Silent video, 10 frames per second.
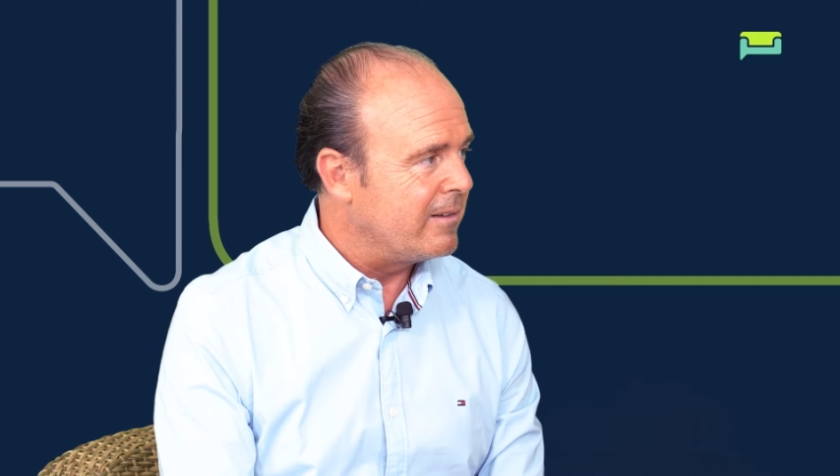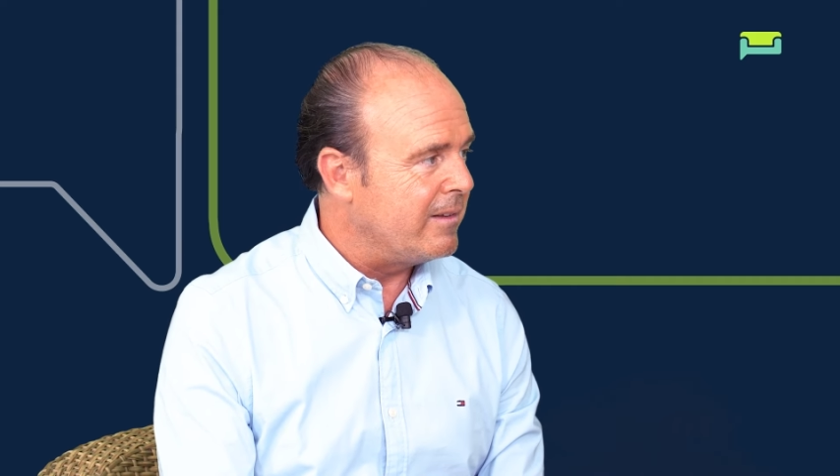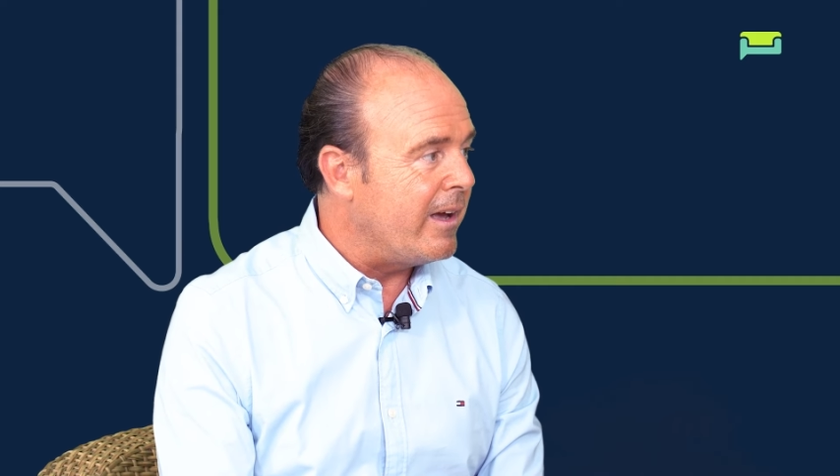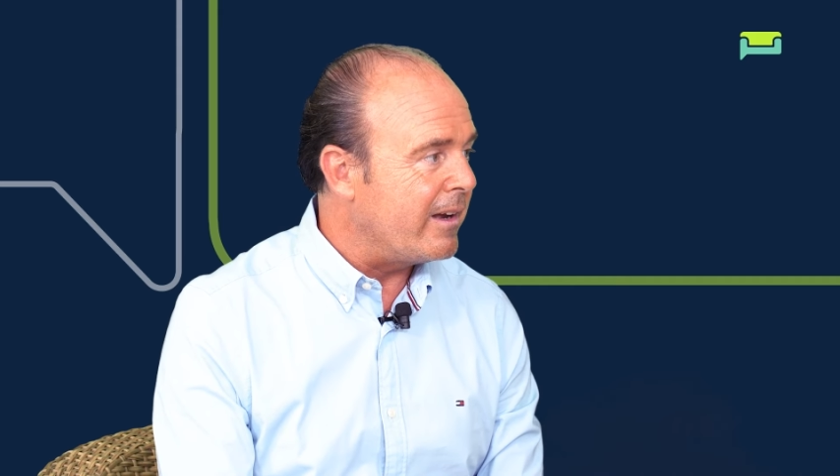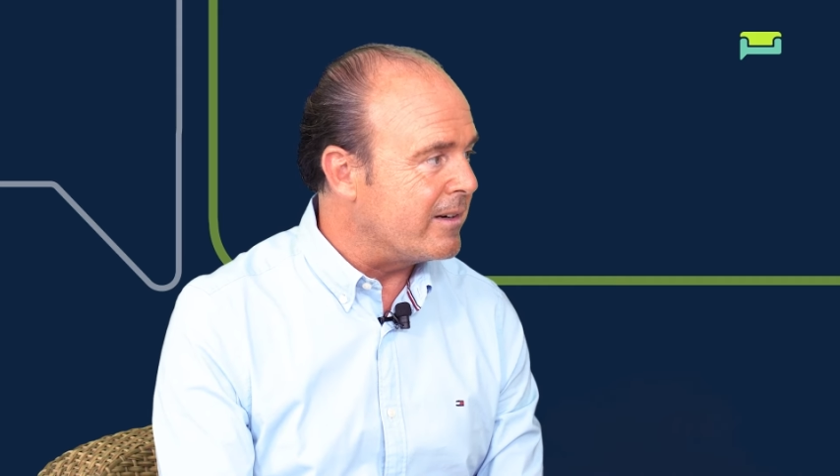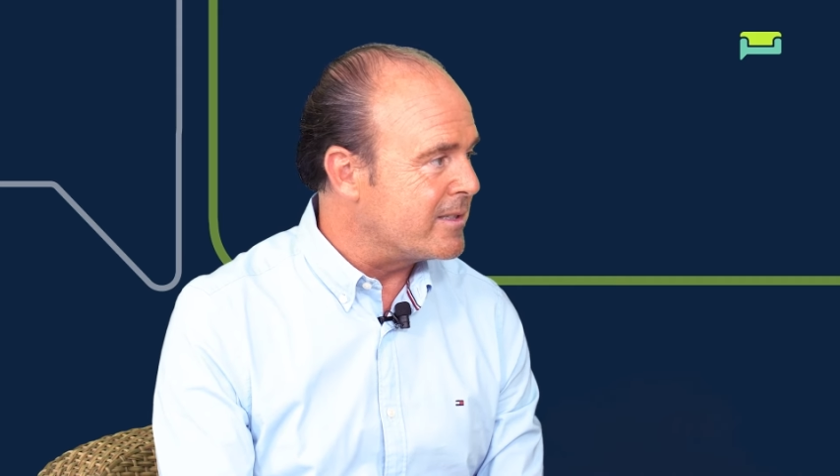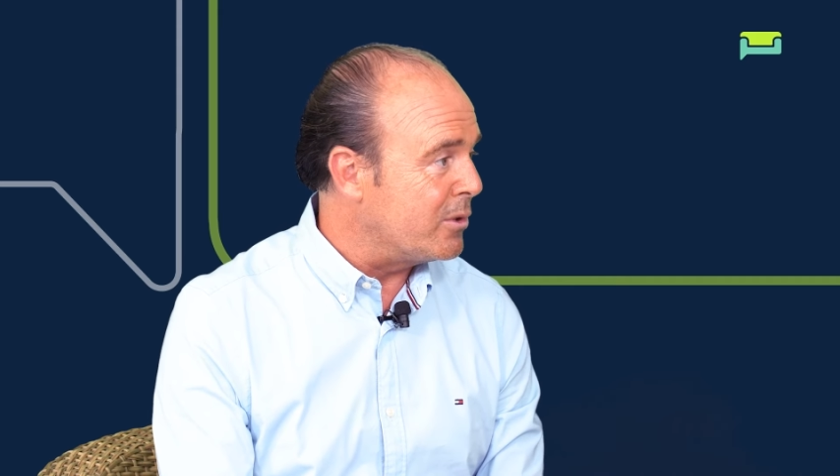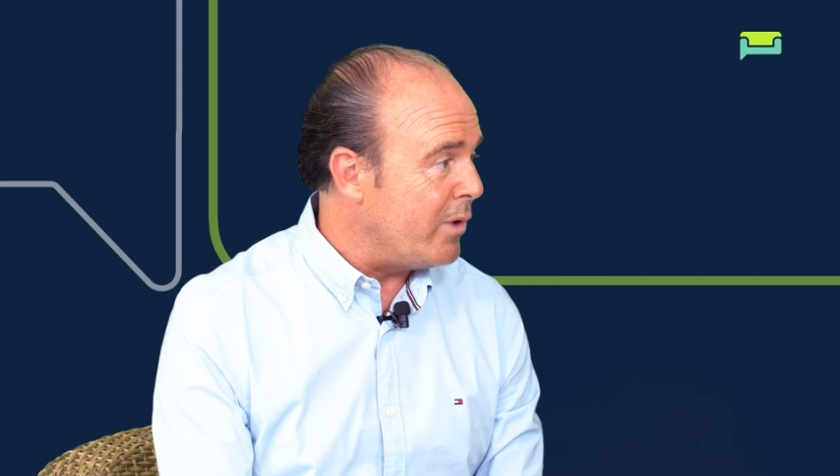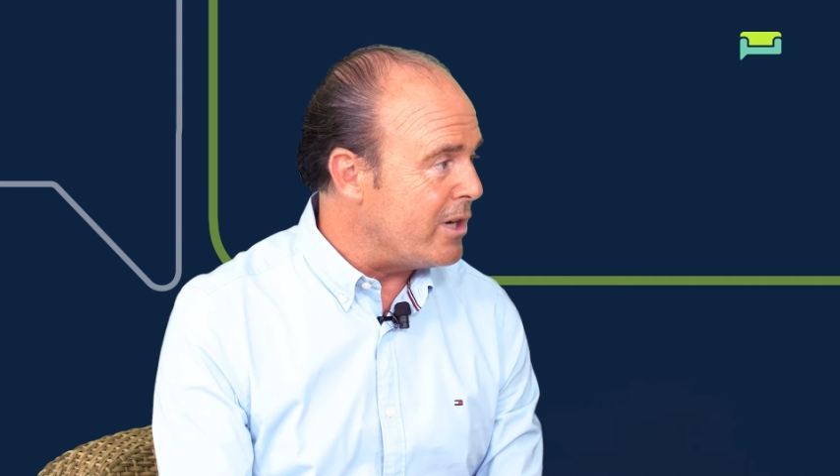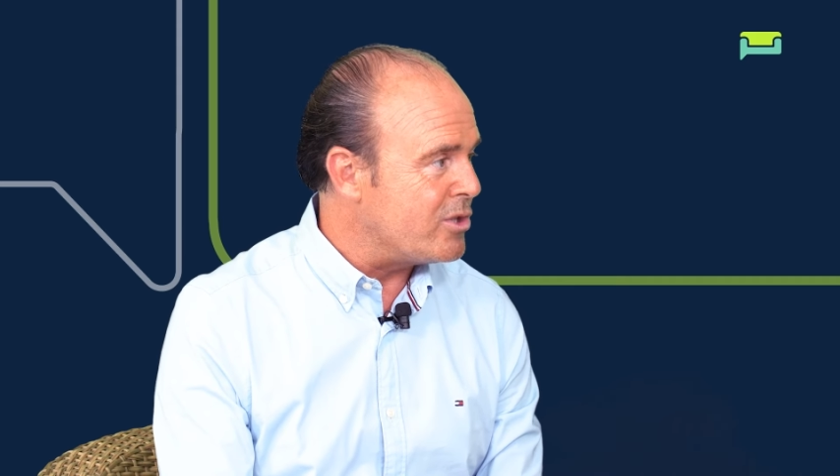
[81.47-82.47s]
their
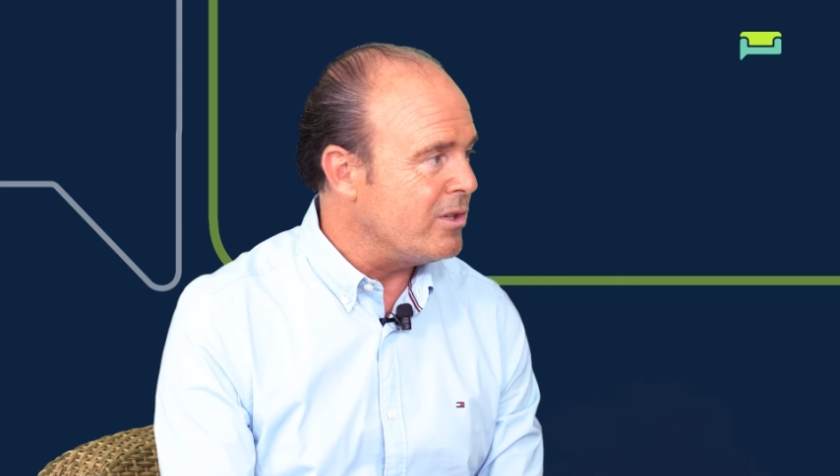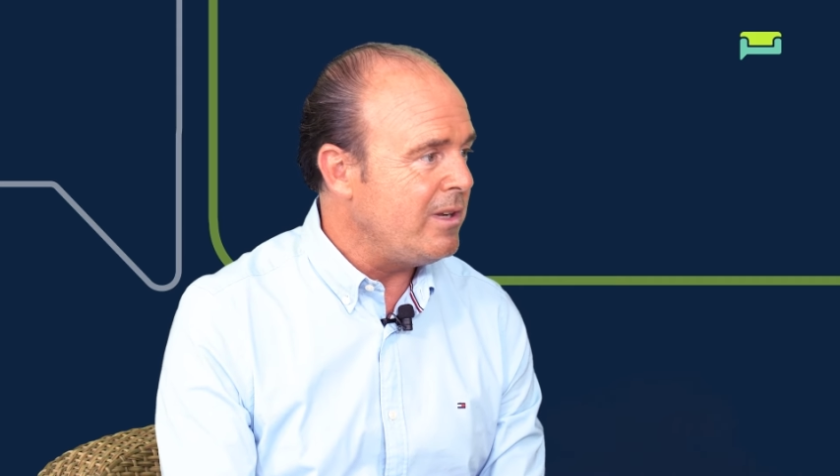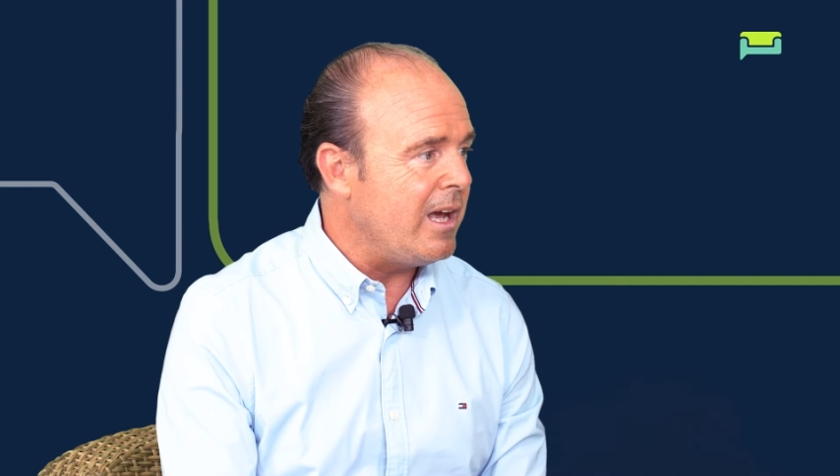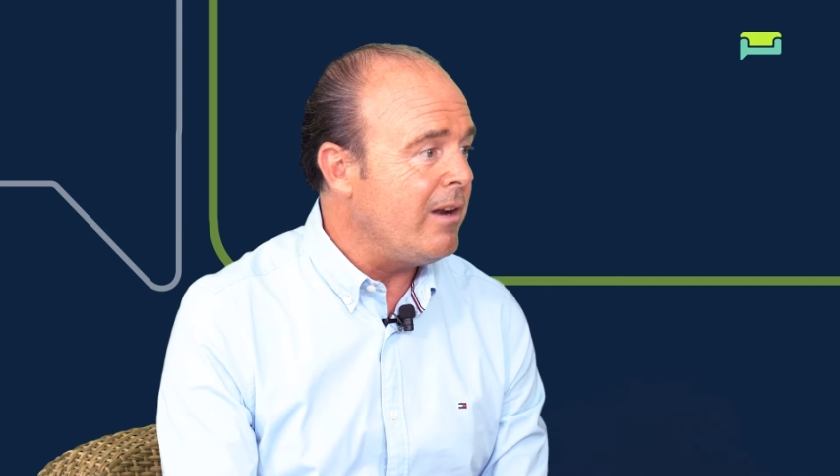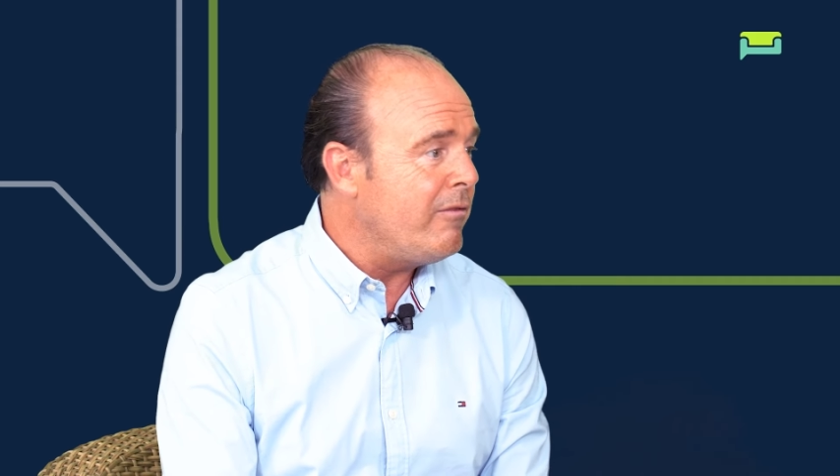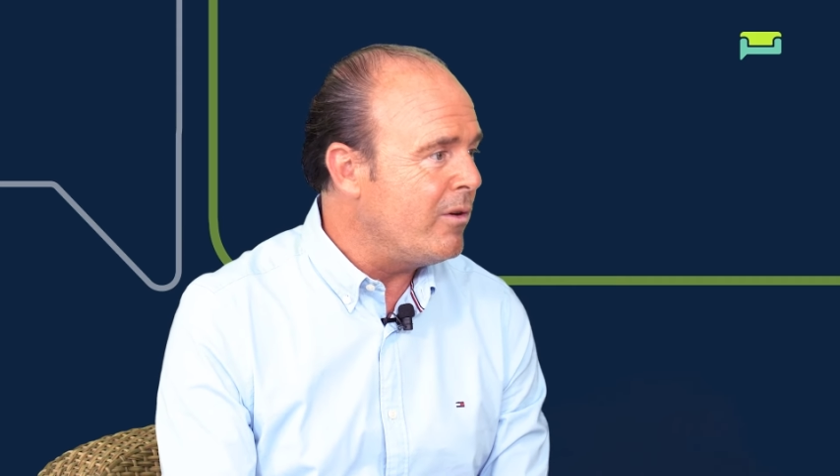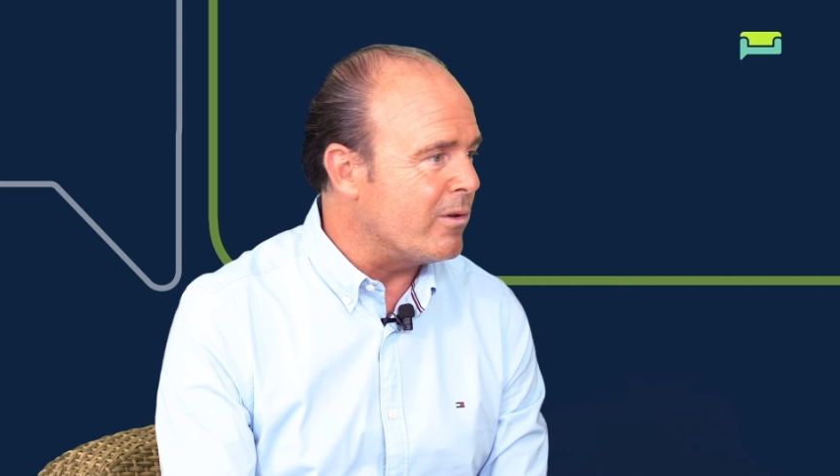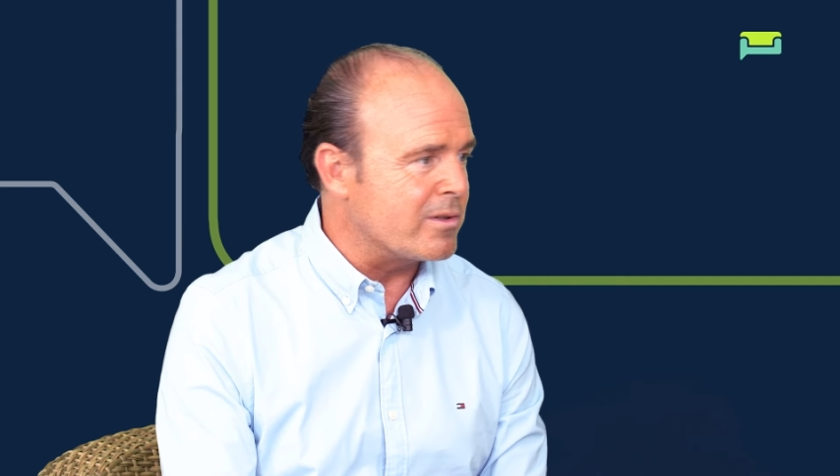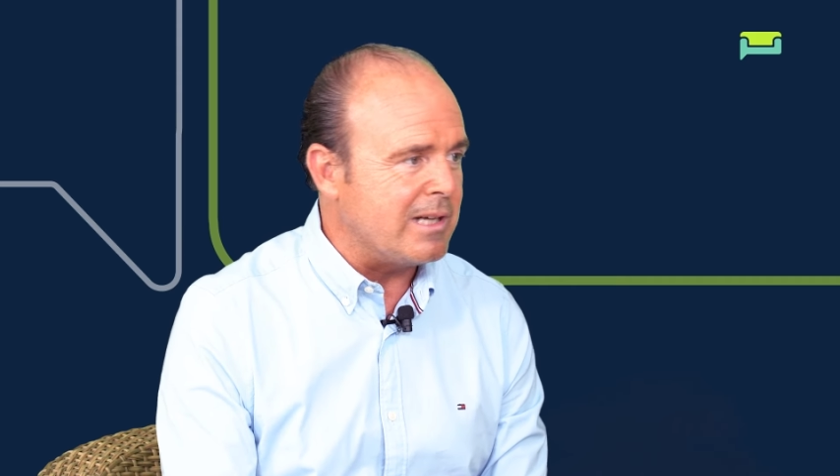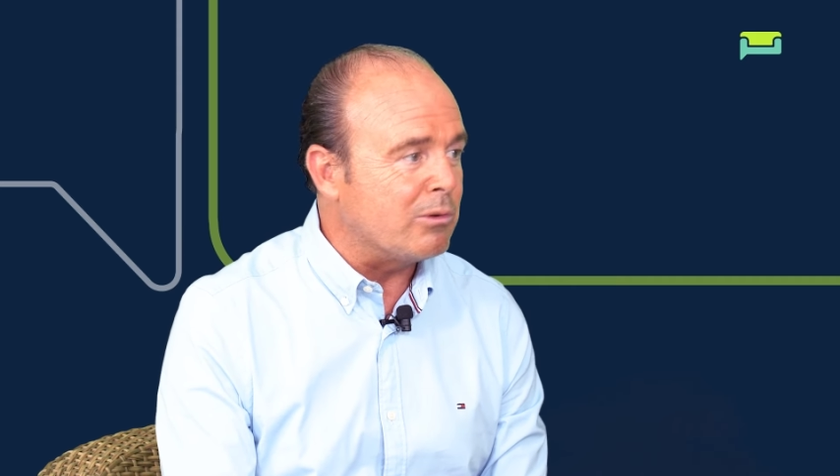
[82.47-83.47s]
situation, and of
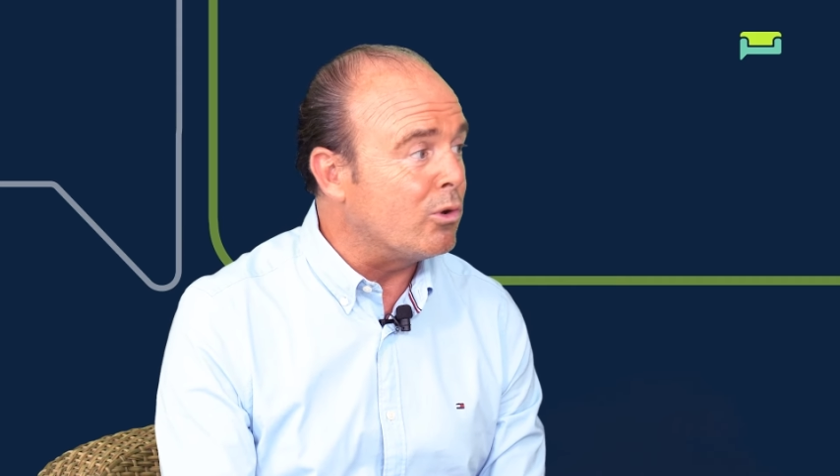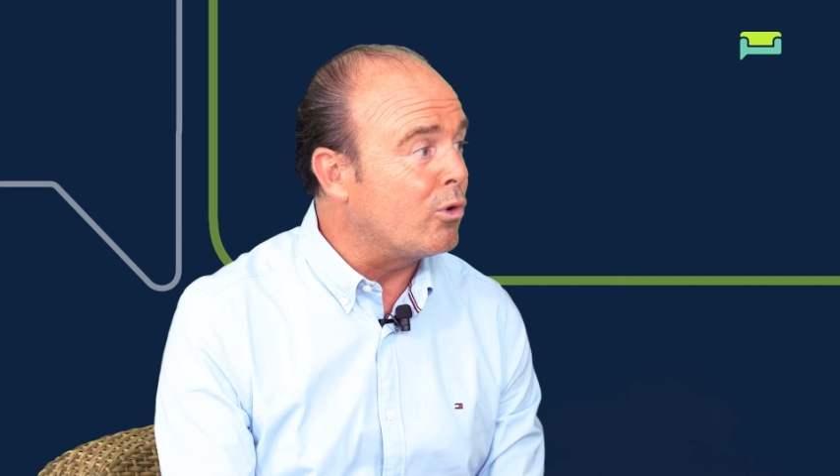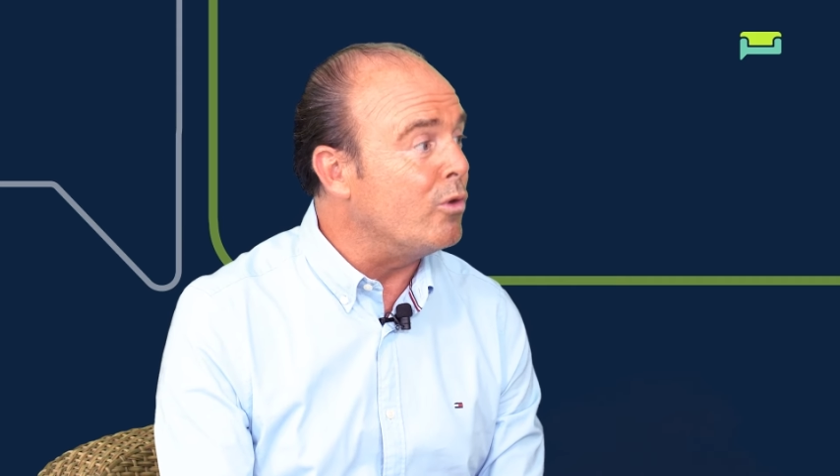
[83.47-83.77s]
course how to